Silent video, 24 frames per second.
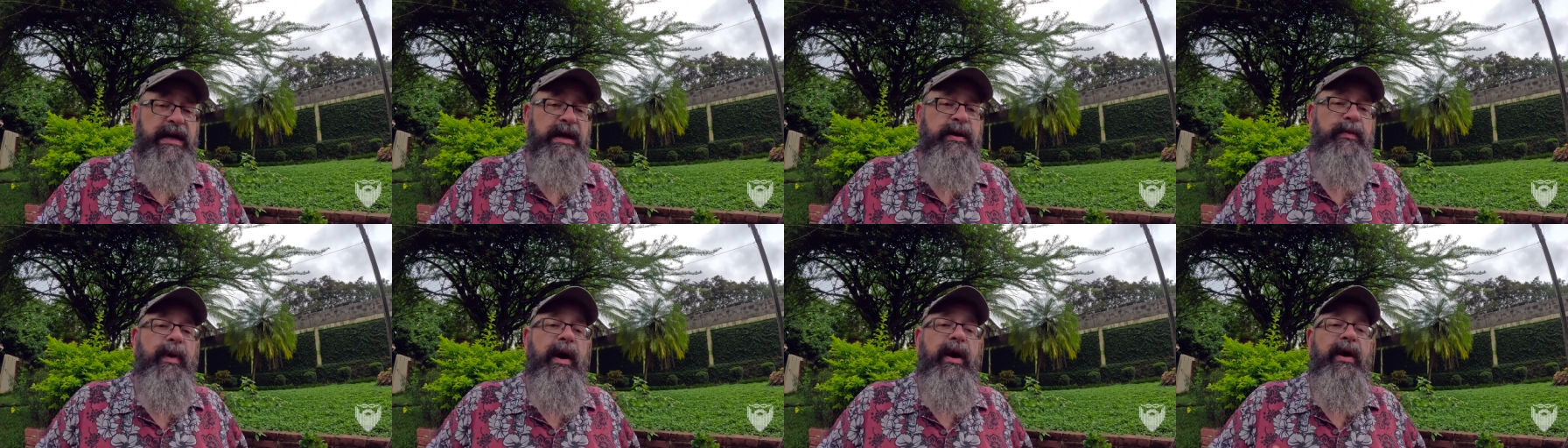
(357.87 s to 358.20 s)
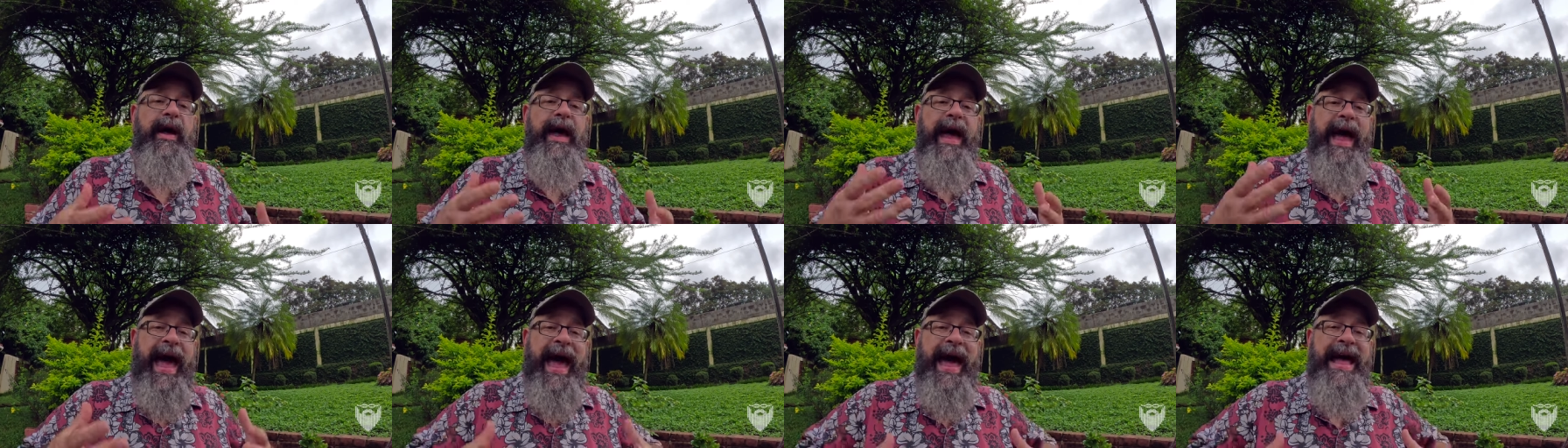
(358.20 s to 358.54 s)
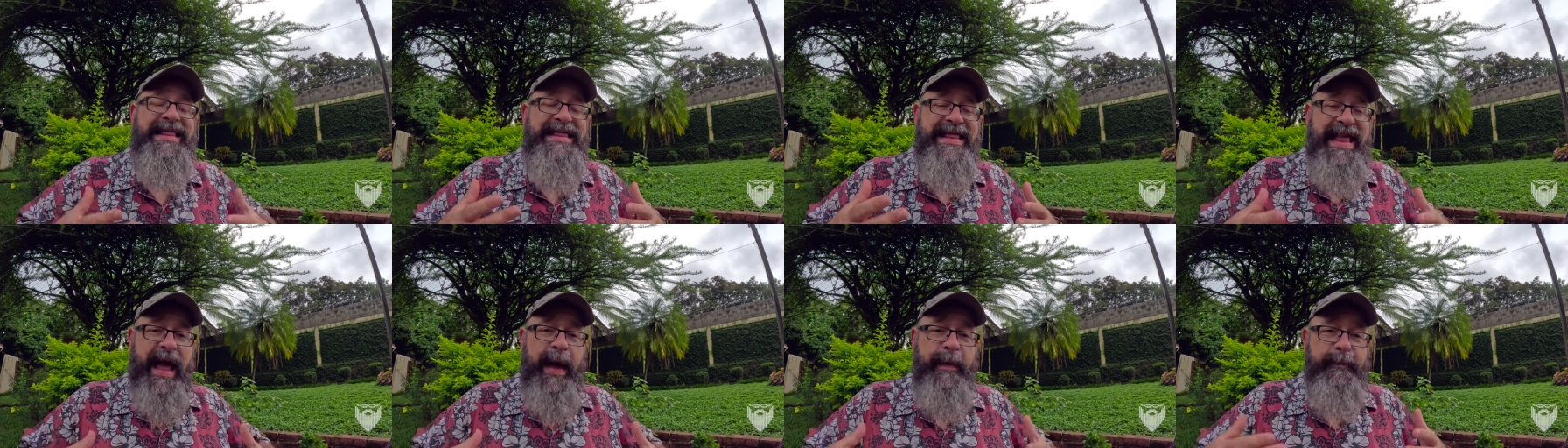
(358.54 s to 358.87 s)
Well,
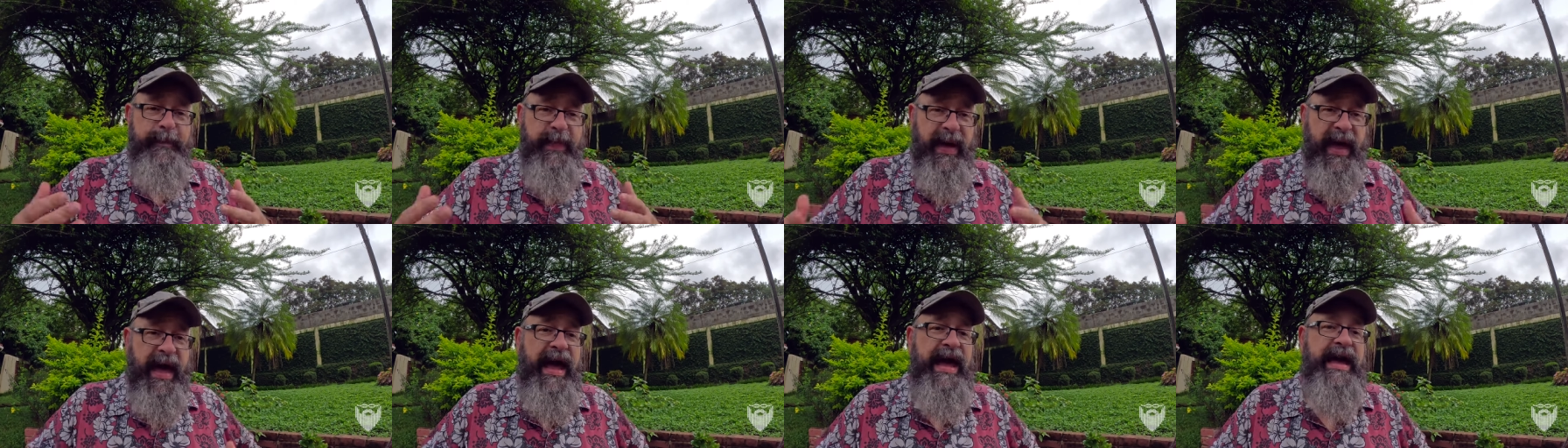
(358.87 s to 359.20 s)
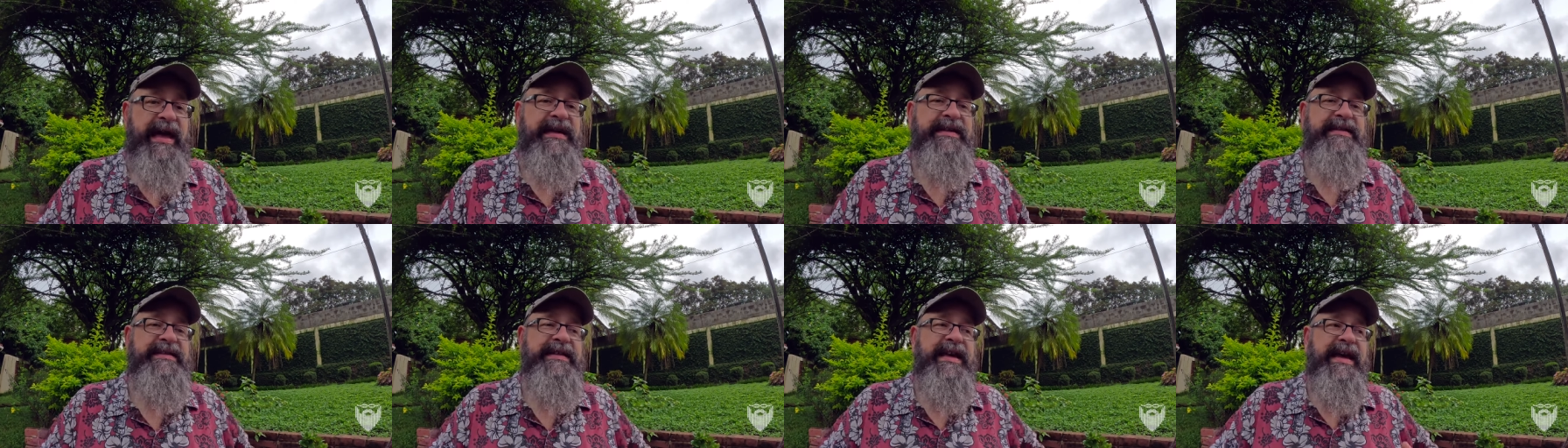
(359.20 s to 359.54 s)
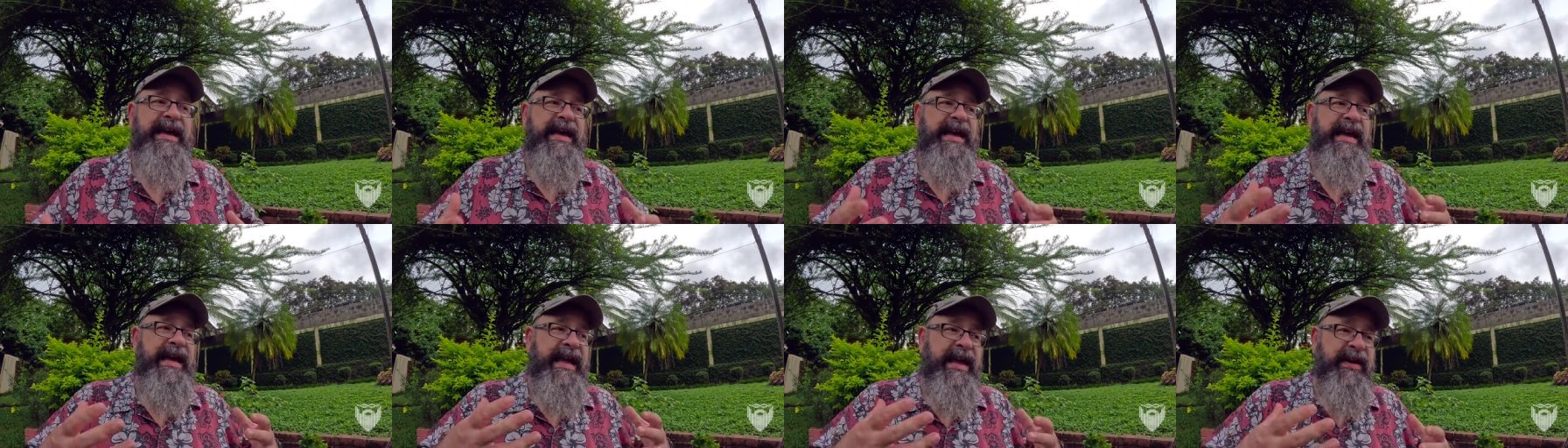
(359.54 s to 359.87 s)
at that pace,
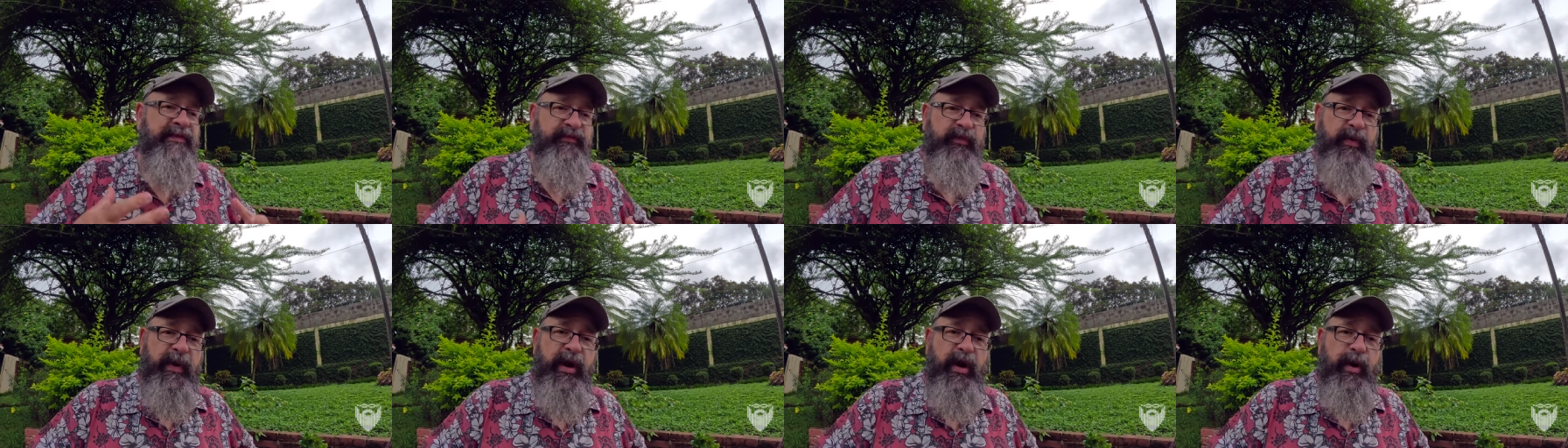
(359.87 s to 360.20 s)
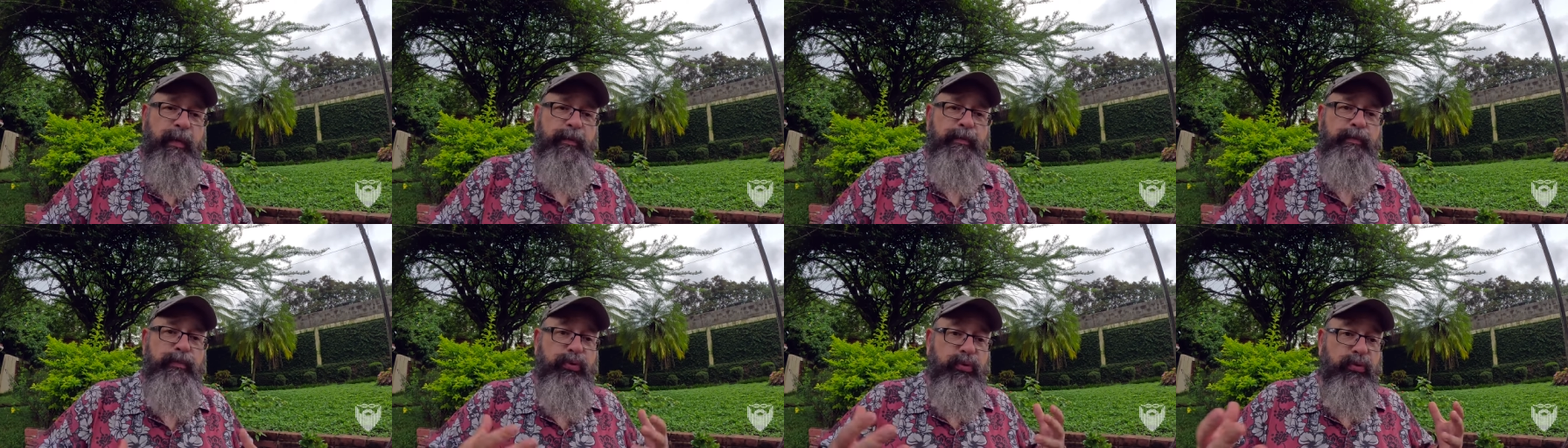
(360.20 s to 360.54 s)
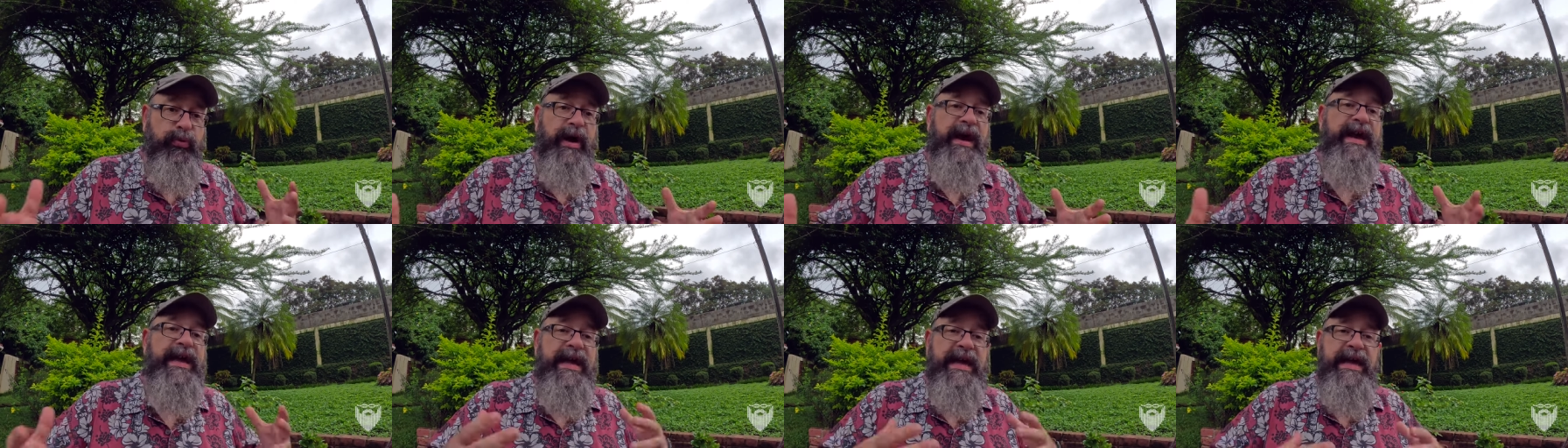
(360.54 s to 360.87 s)
if we are
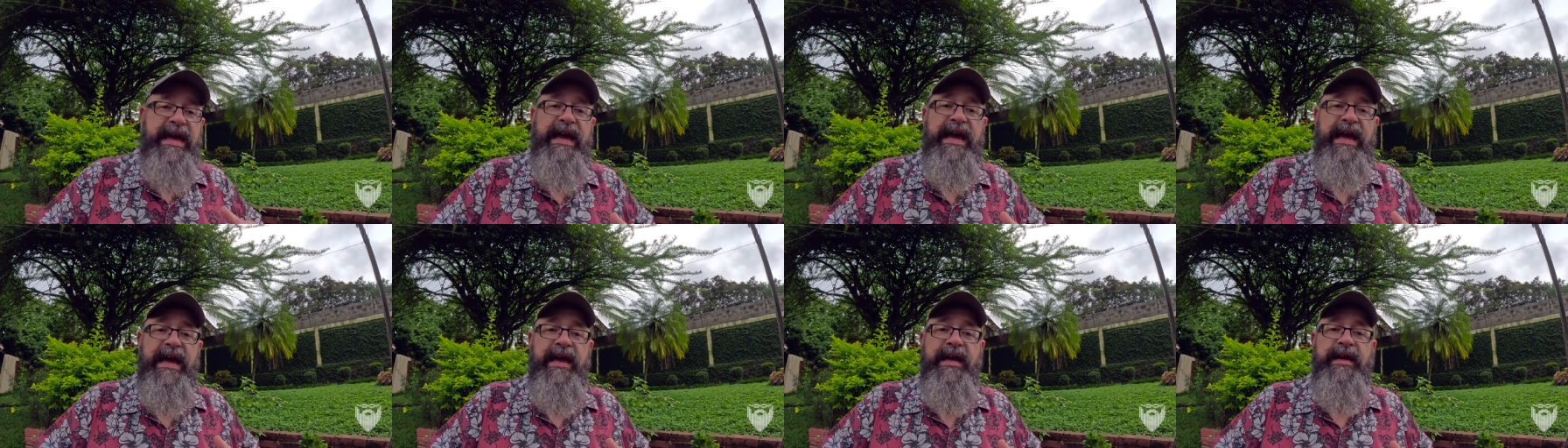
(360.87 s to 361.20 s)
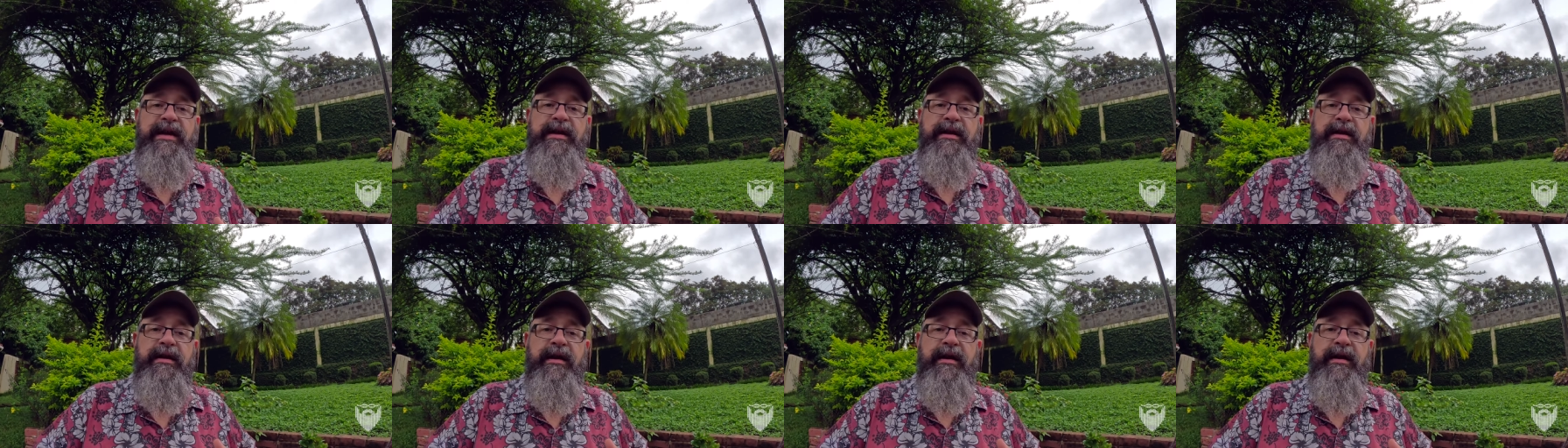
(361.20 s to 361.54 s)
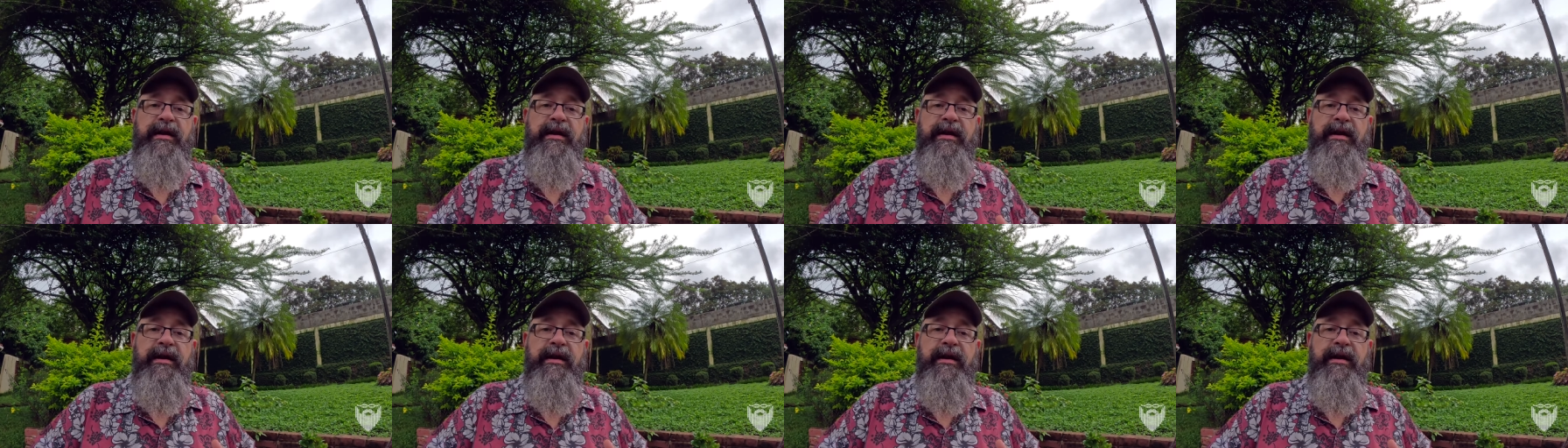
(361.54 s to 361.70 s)
bringing in